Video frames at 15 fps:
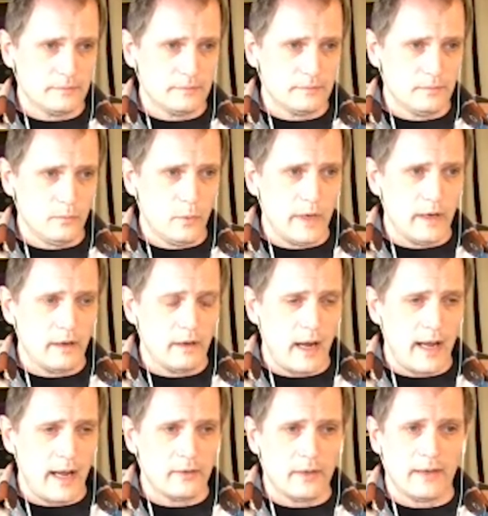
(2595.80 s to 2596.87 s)
where
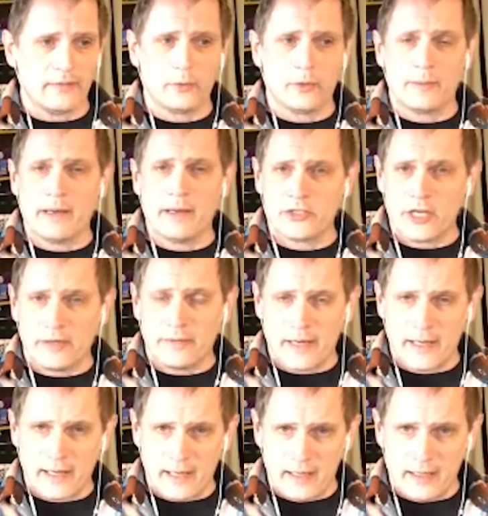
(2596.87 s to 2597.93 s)
I don't have to worry about
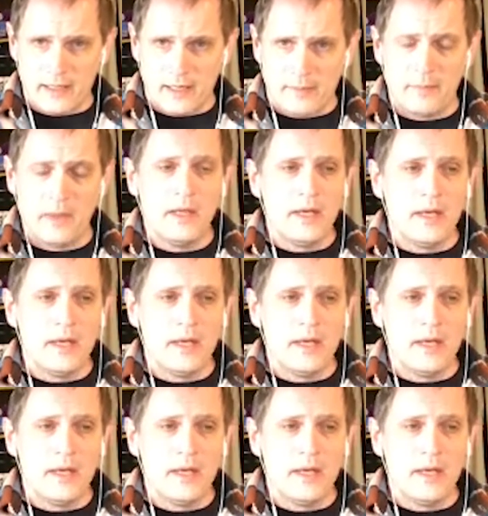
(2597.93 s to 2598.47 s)
generating income.